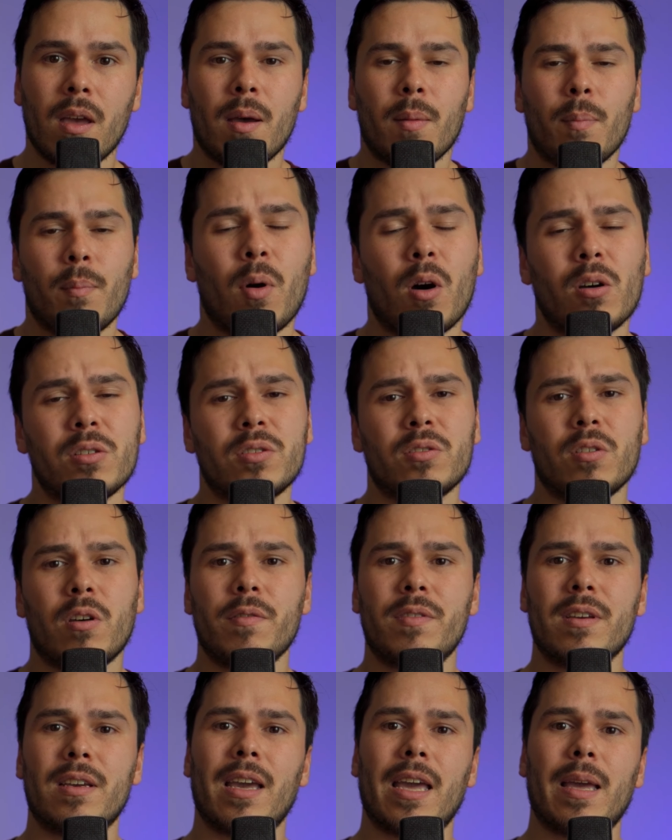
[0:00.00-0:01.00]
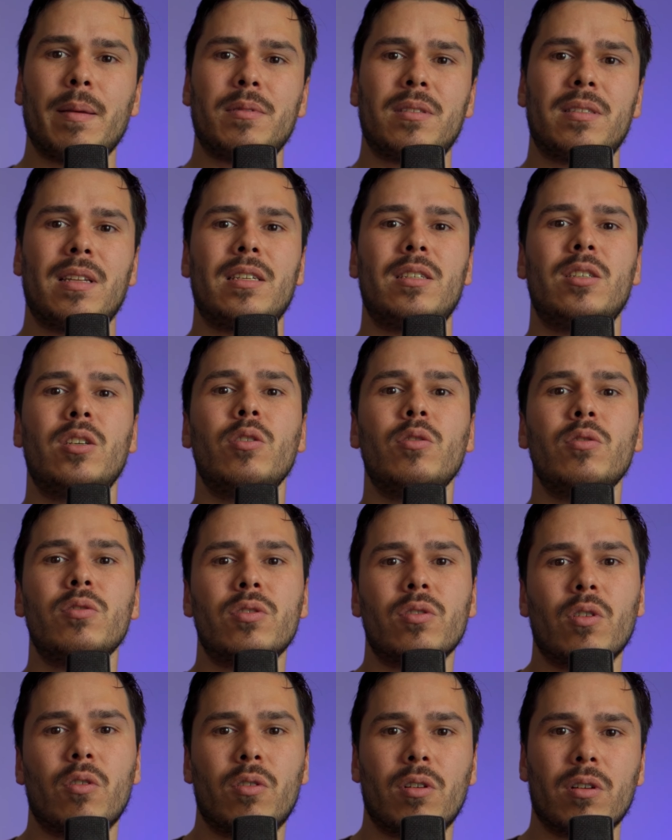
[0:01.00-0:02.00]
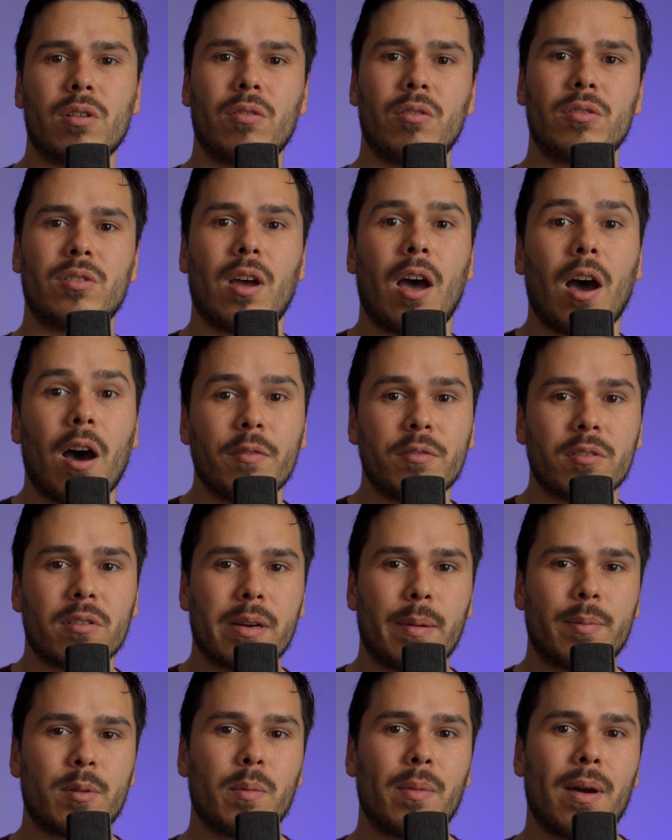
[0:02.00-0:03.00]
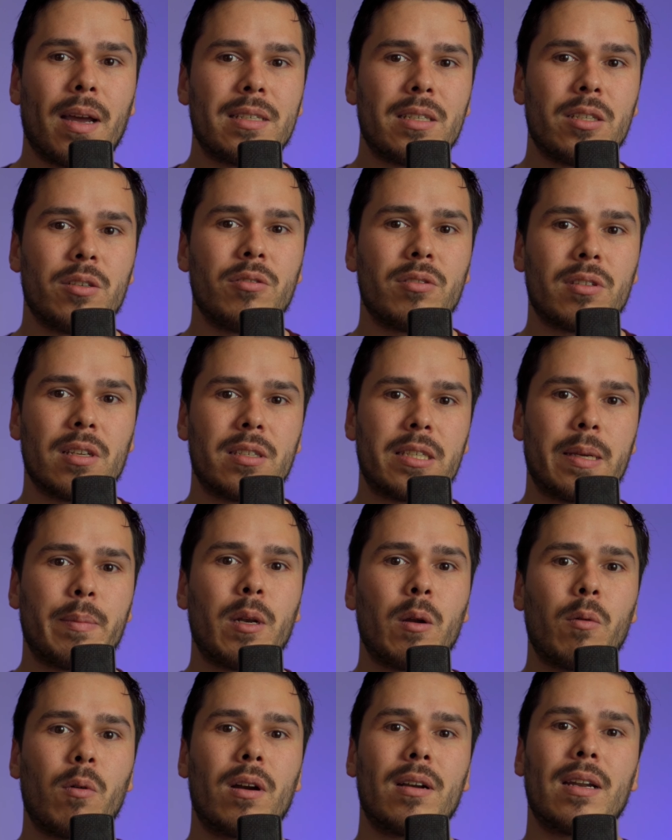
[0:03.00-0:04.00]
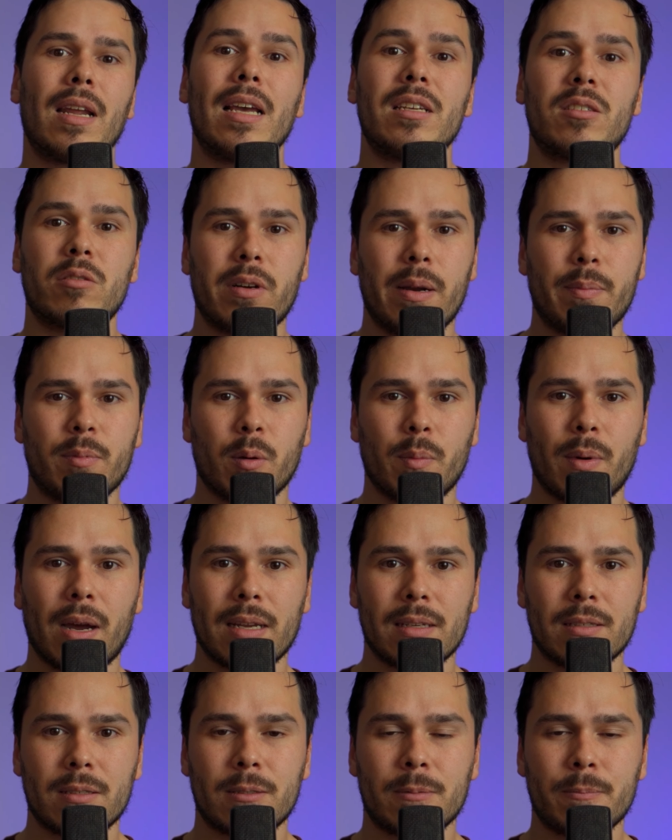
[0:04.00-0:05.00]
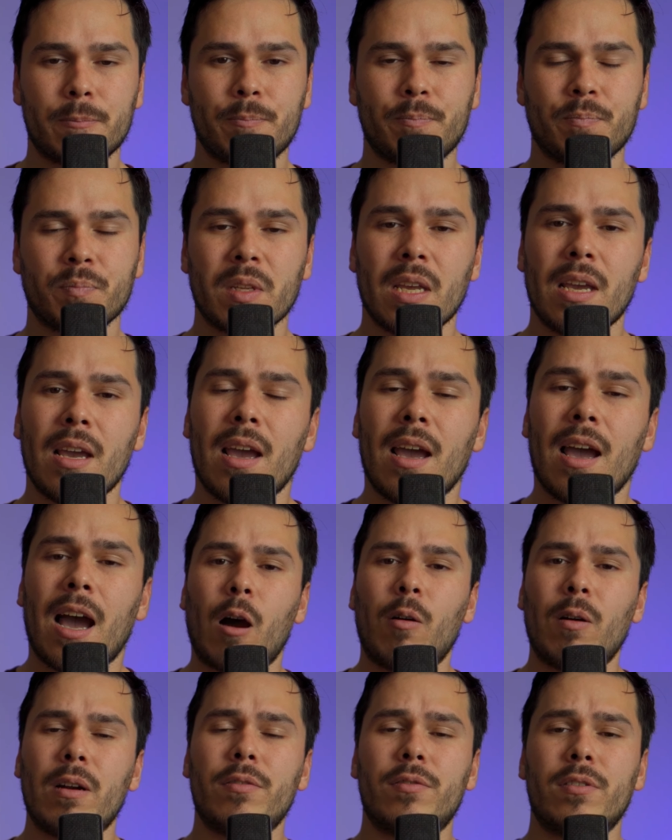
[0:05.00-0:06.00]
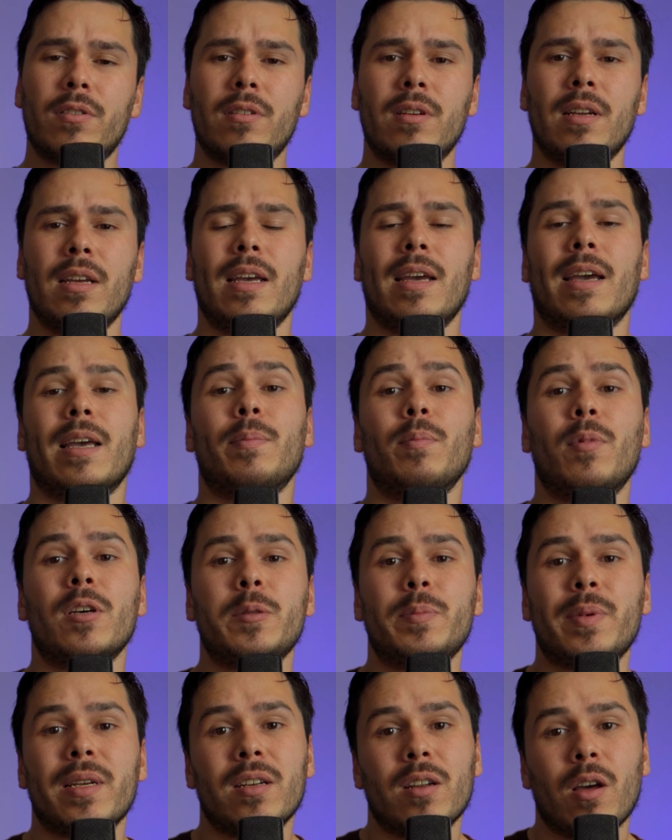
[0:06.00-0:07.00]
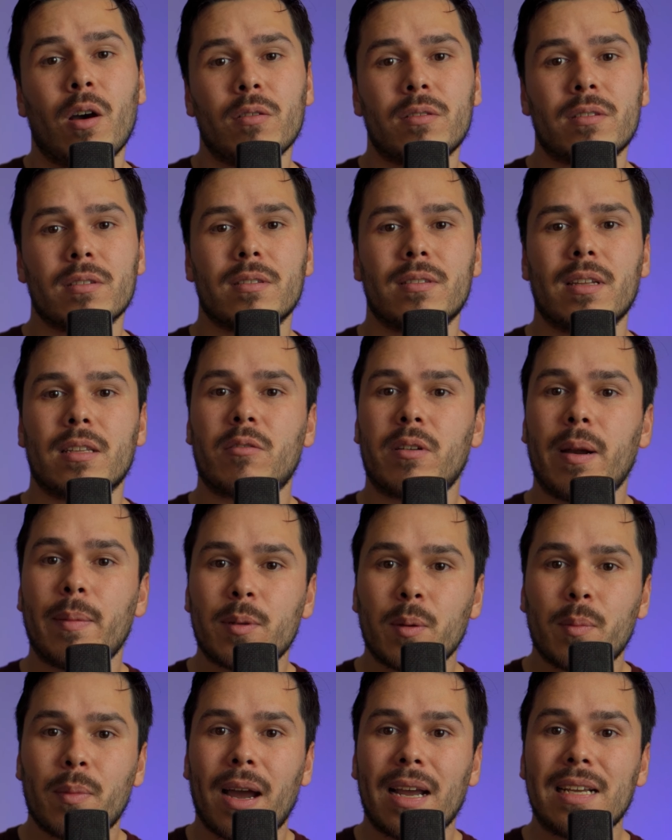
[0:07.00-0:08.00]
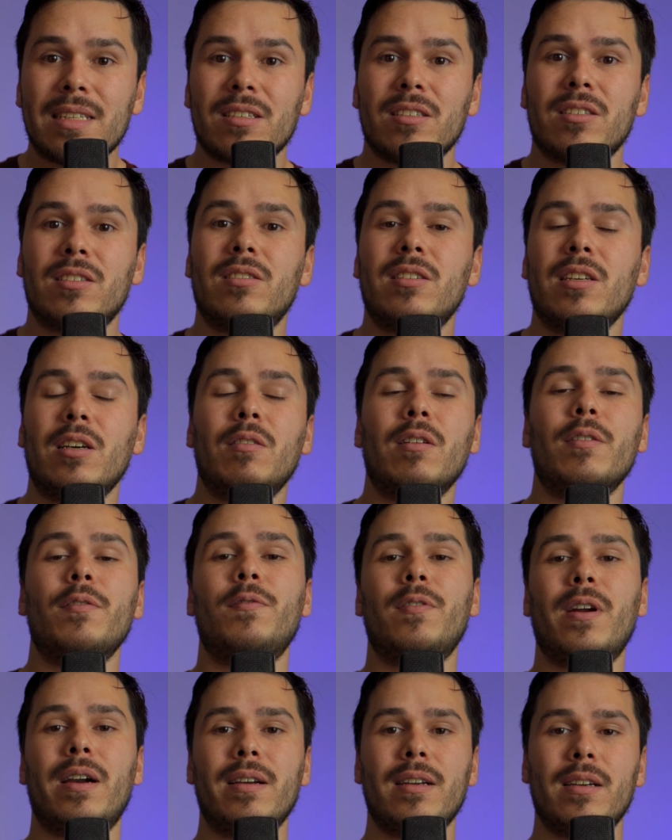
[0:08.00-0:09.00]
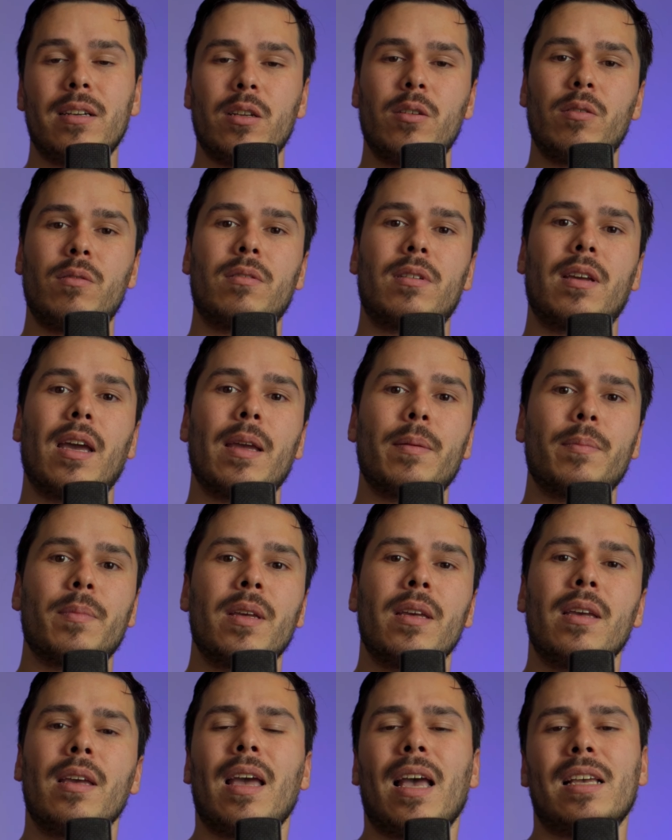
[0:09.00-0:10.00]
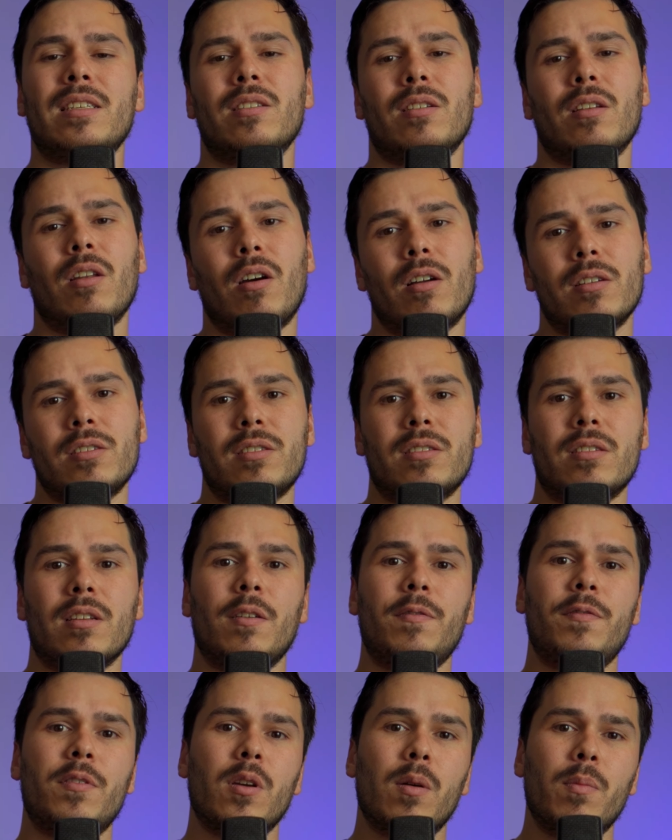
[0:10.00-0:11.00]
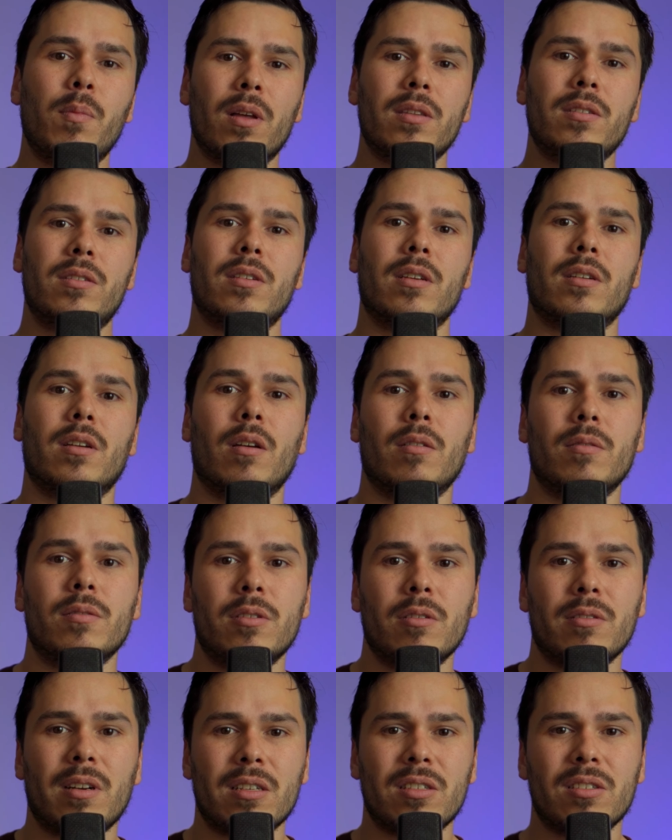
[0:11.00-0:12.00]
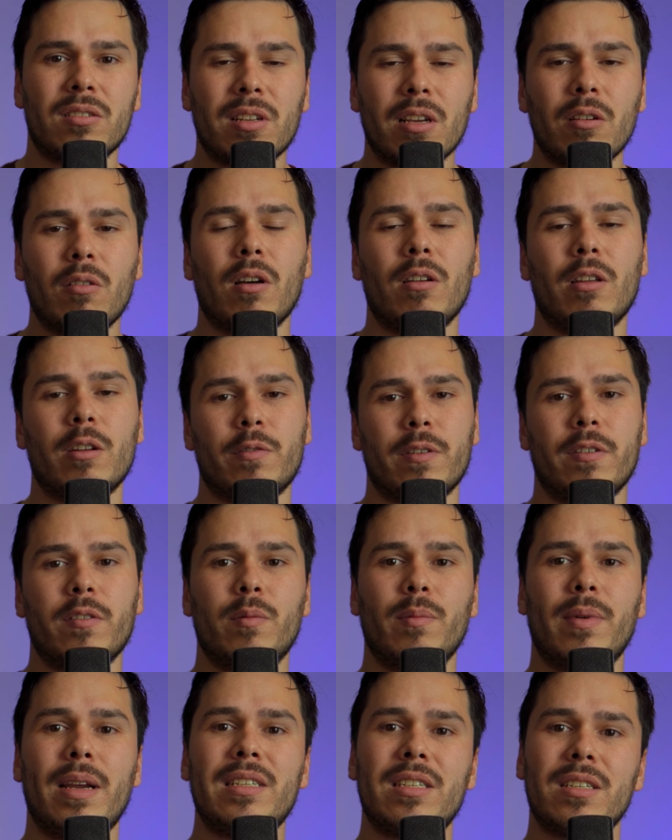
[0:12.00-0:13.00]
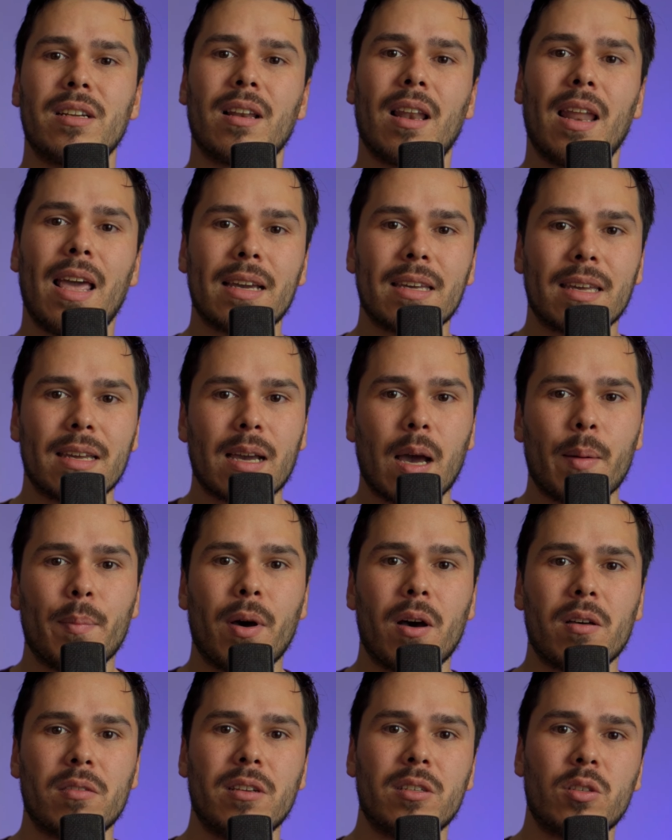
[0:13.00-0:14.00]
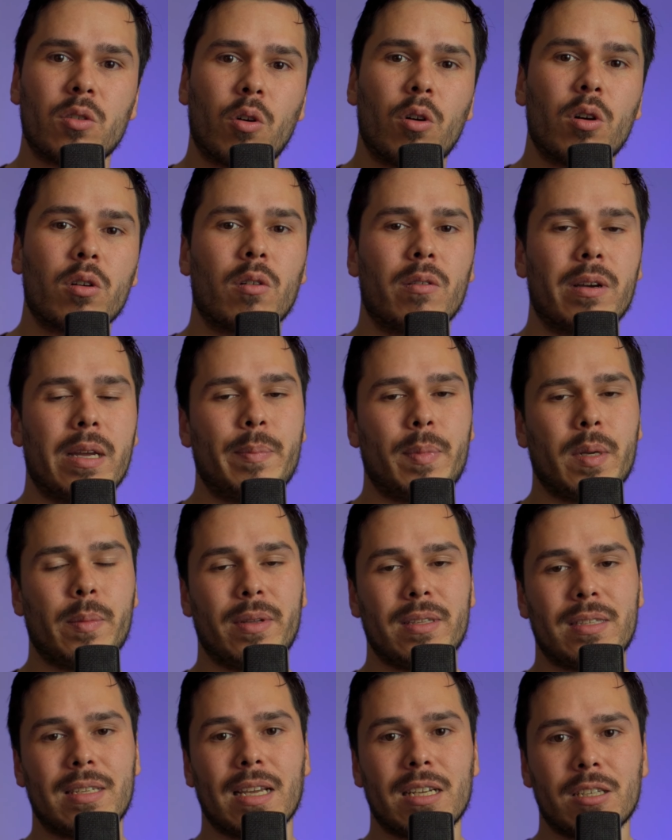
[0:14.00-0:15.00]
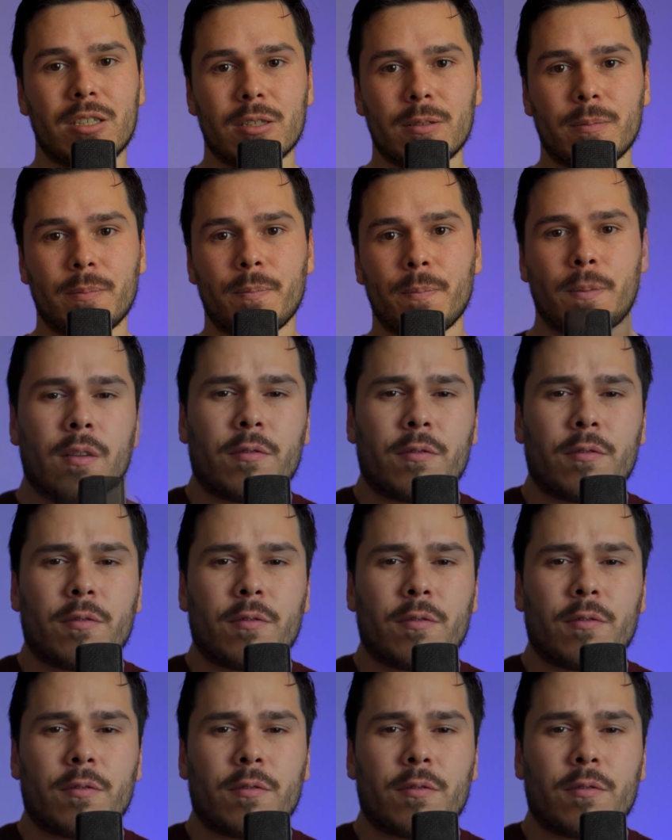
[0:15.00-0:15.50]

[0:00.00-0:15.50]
Most of the games that used oracles after Cryptomize used a similar one as Cryptomize. However, it must be noted that CryptoMines is still a very new game, as it launched a few months ago, so there's still a lot of information lacking about this Oracle implementation.